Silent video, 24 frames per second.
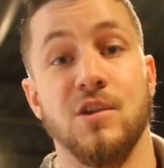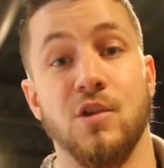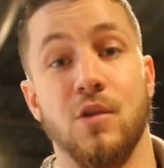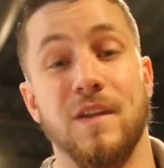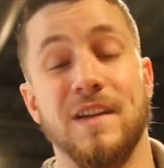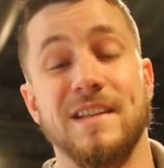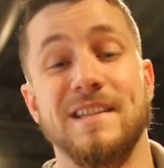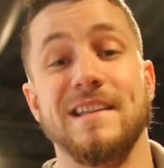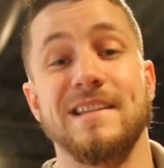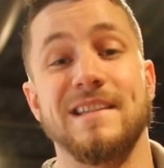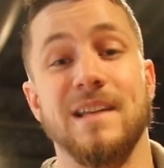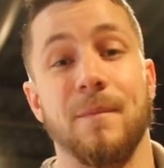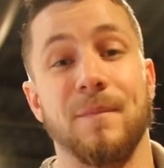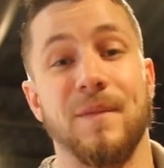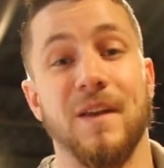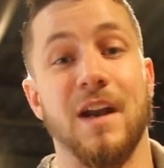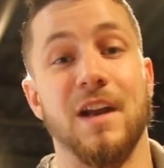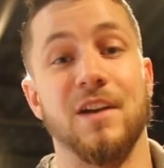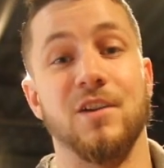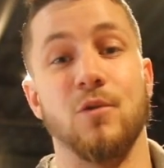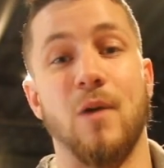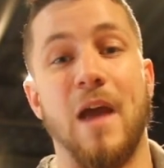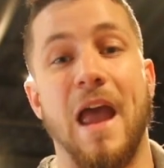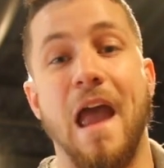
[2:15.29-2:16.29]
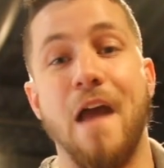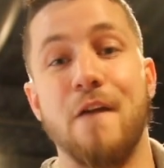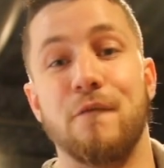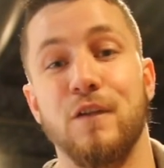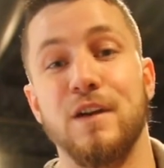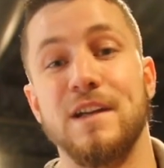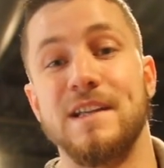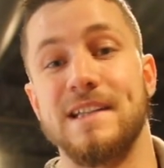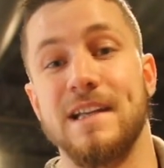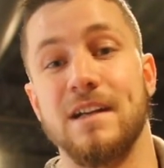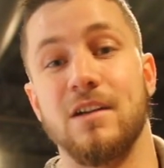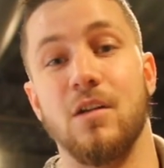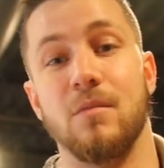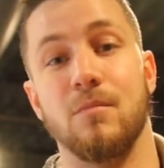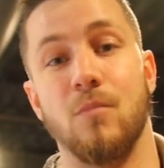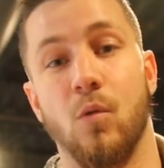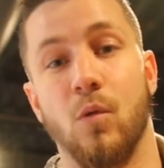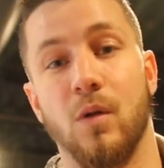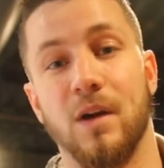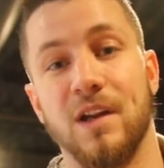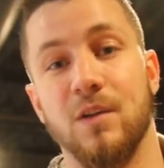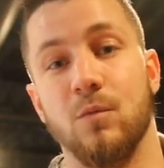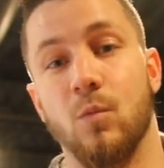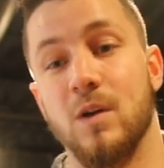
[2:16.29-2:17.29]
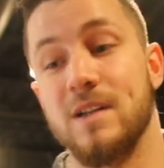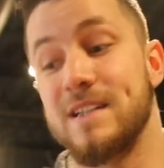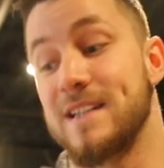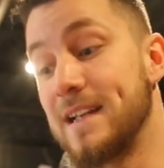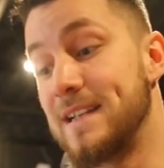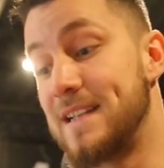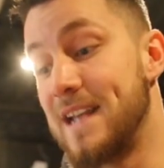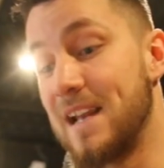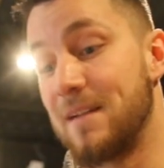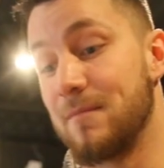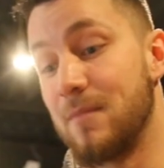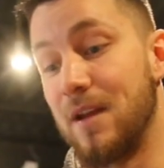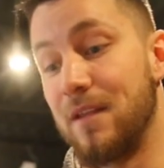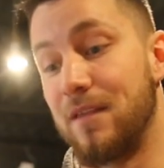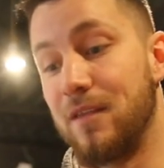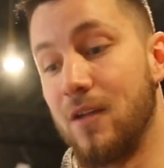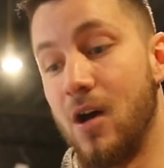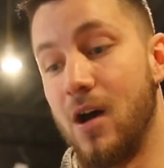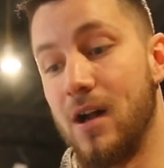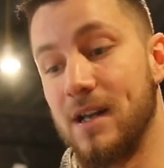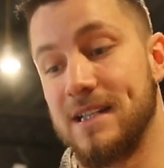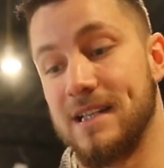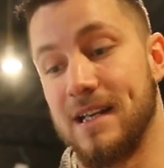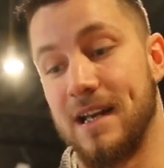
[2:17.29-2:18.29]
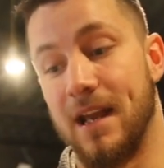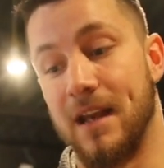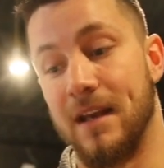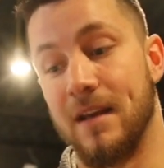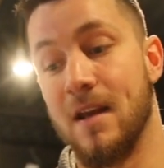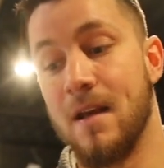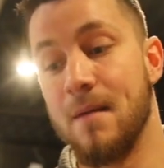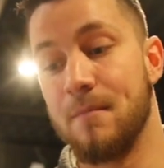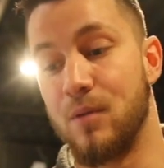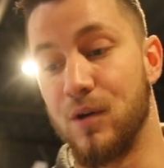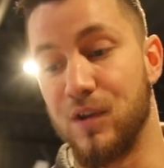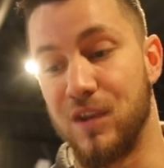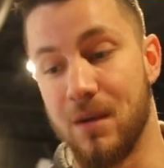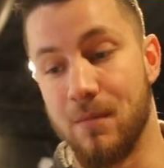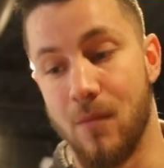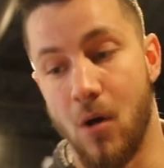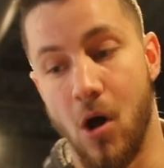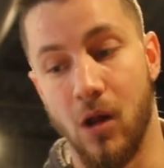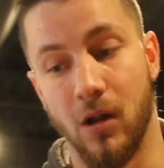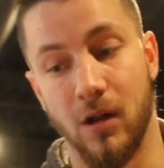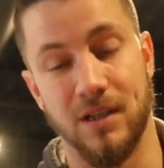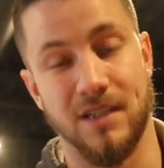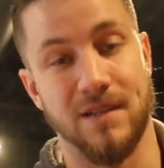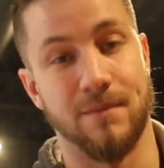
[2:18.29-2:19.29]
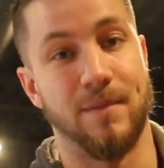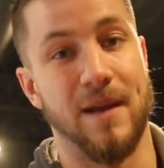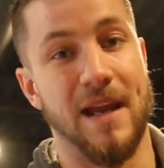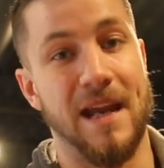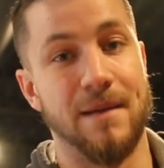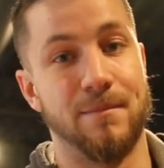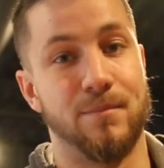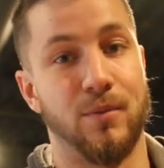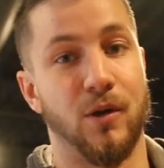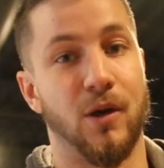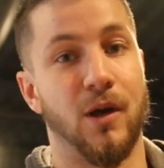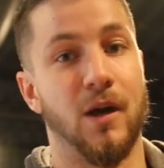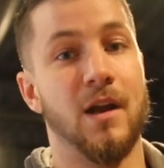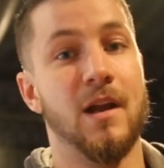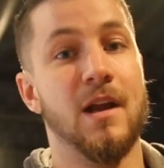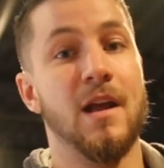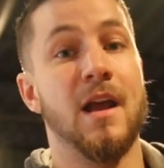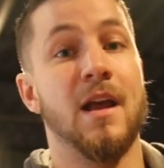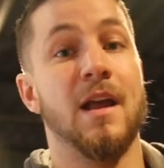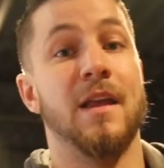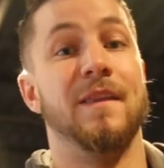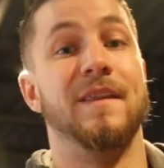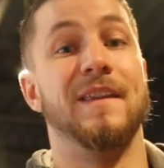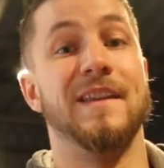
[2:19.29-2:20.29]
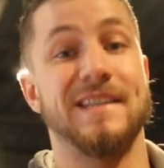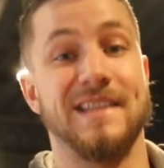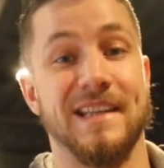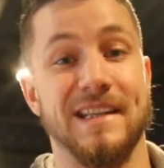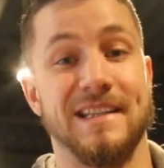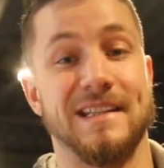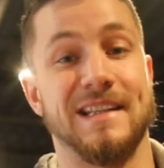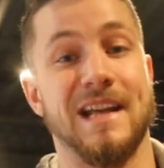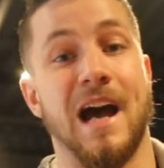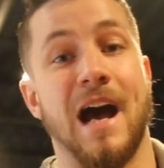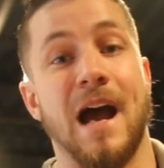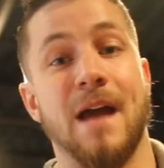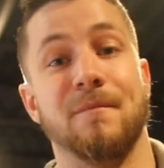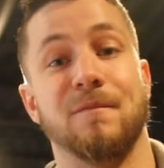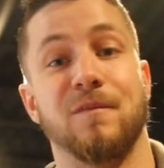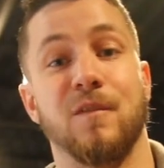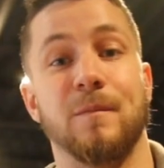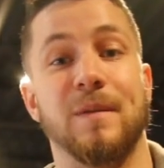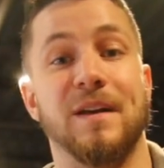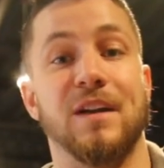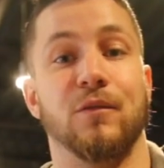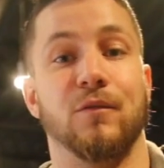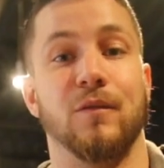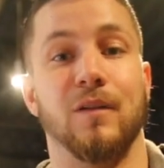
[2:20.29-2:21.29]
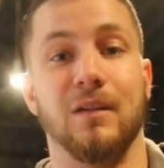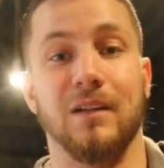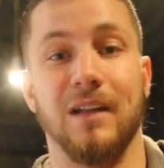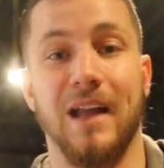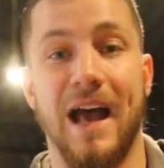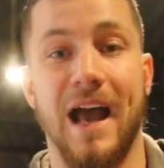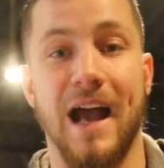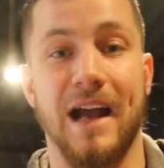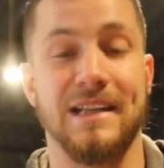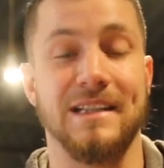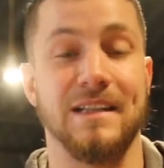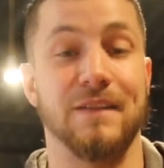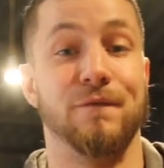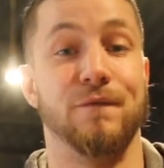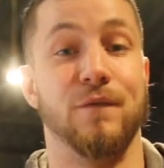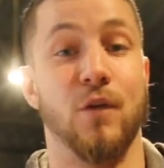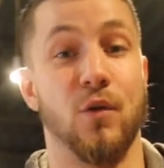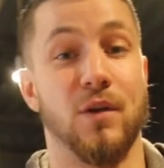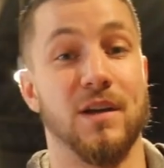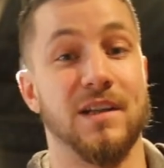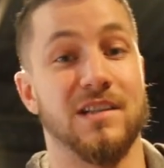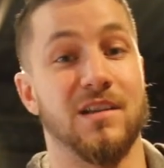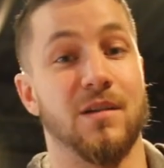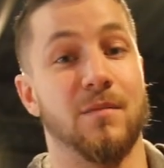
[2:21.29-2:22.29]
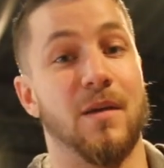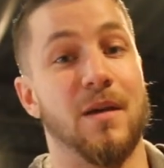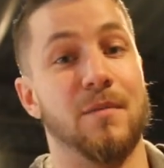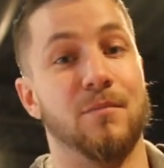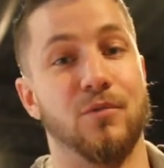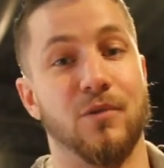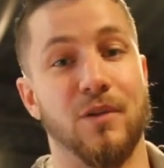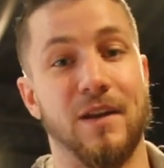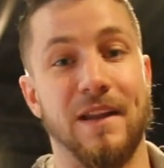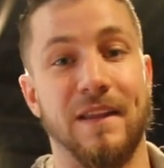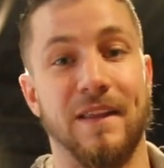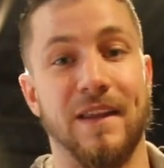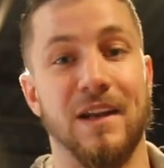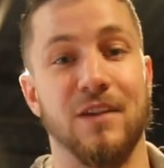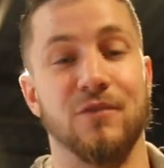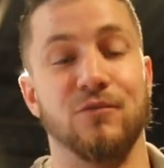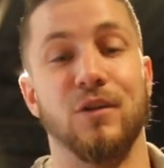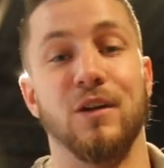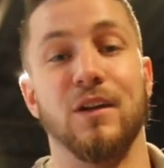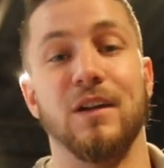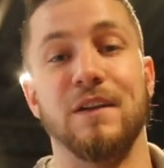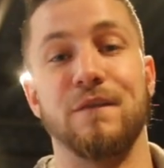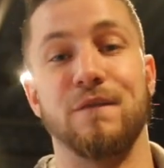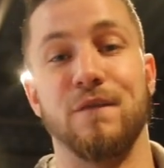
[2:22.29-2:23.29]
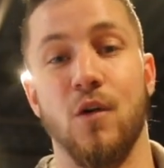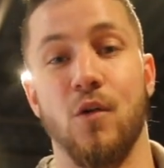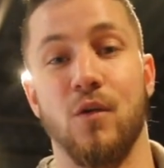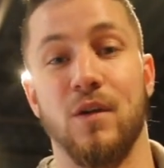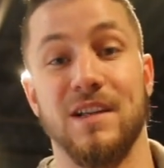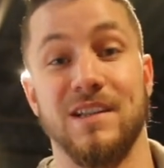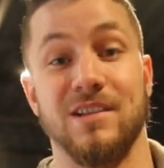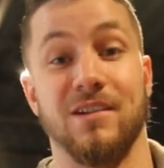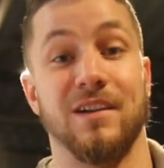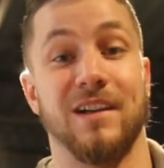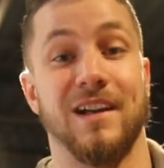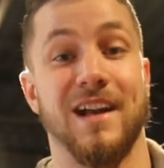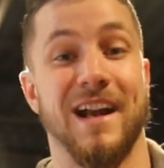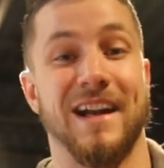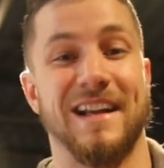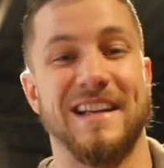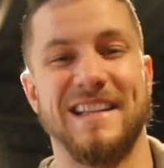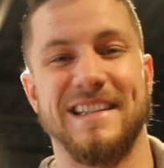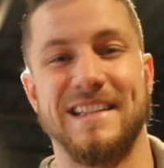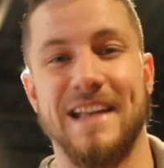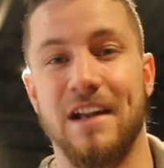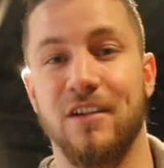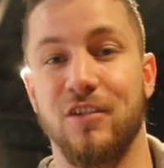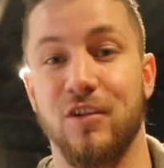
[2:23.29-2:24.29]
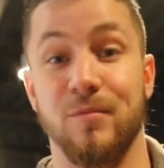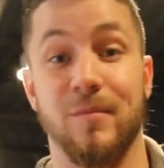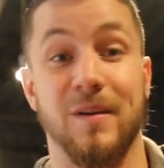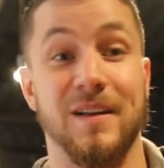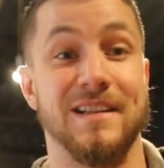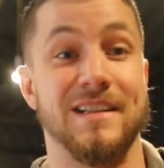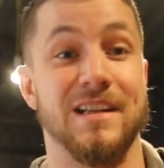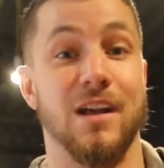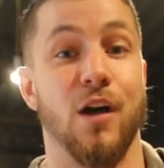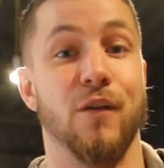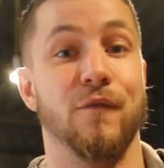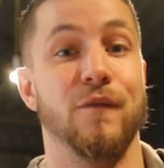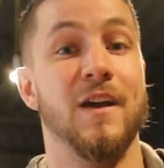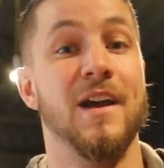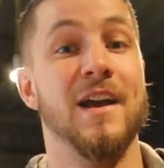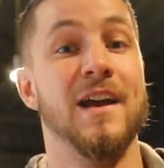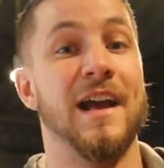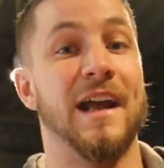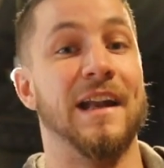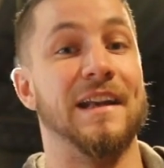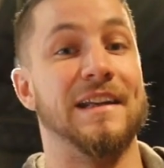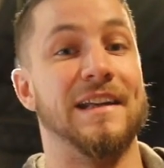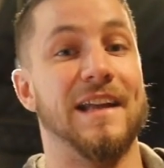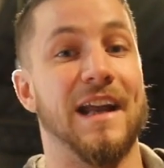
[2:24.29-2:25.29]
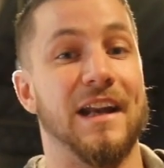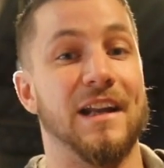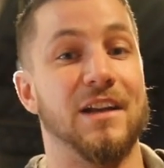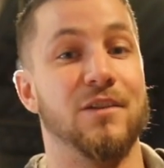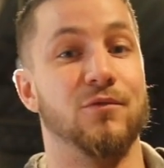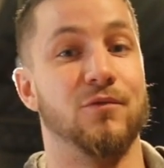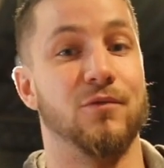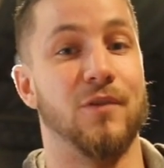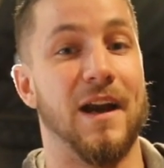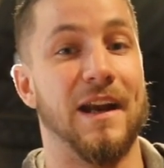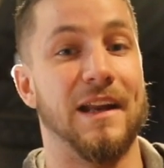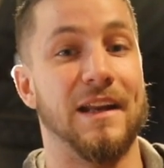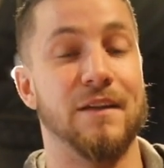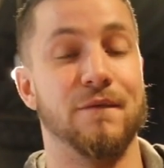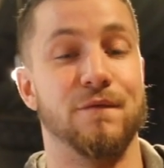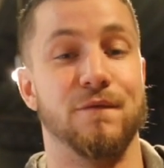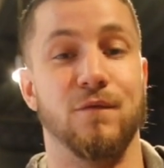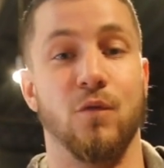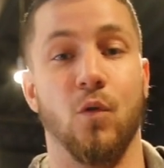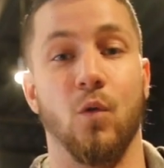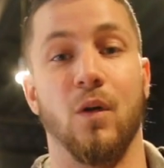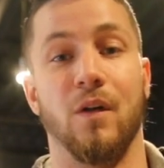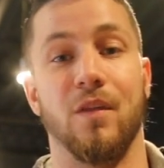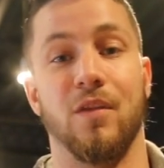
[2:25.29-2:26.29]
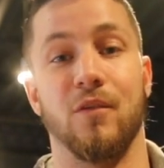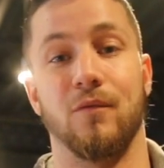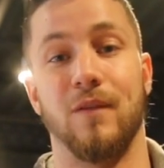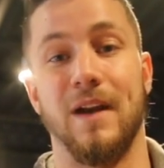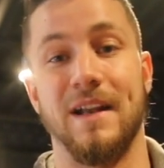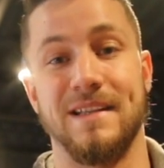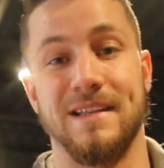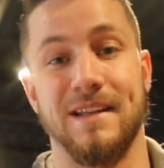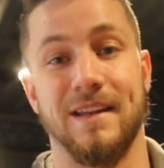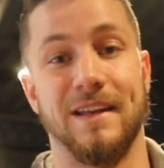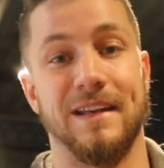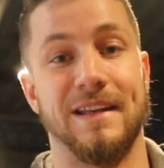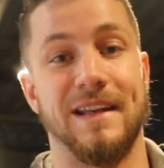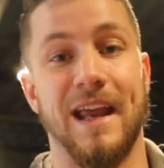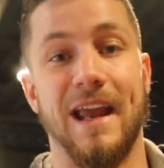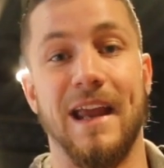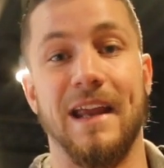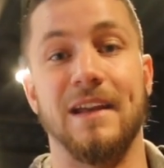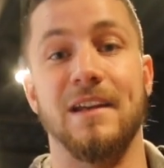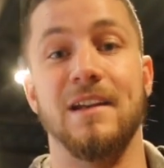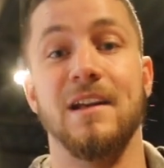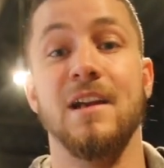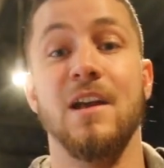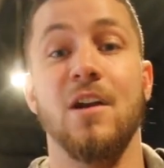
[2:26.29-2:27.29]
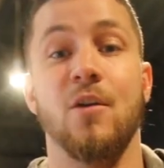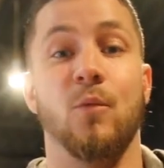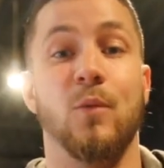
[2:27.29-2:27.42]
So this is something I do every single morning. Once I take my thoughts and I put them all onto paper, this is time for me to relax and focus on my breathing, really focus on kind of centering myself and getting ready for the rest of the day.